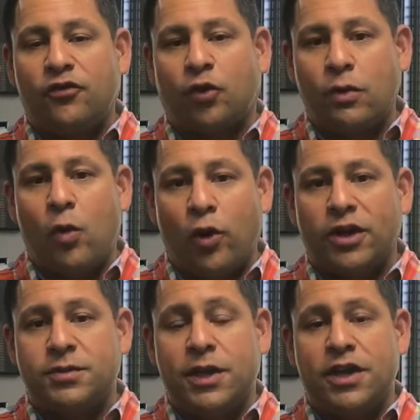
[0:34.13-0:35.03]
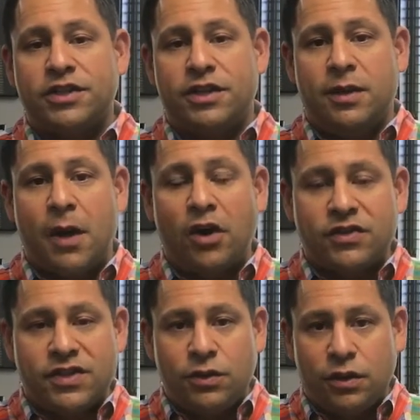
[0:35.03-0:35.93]
for a mortgage because of the amount of
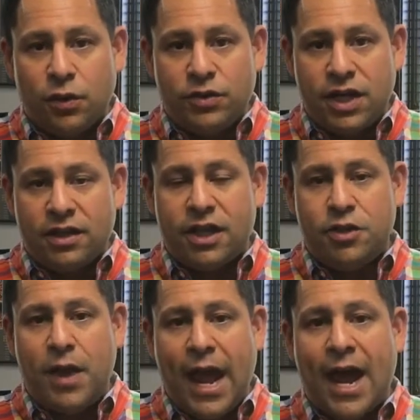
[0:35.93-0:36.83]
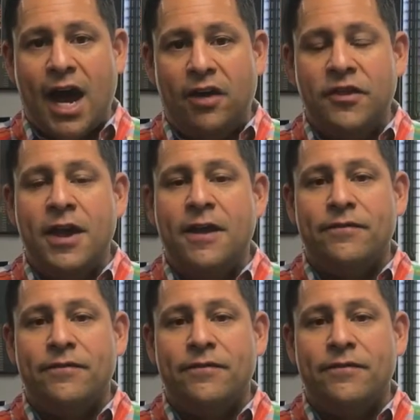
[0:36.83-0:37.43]
student loan debt that you have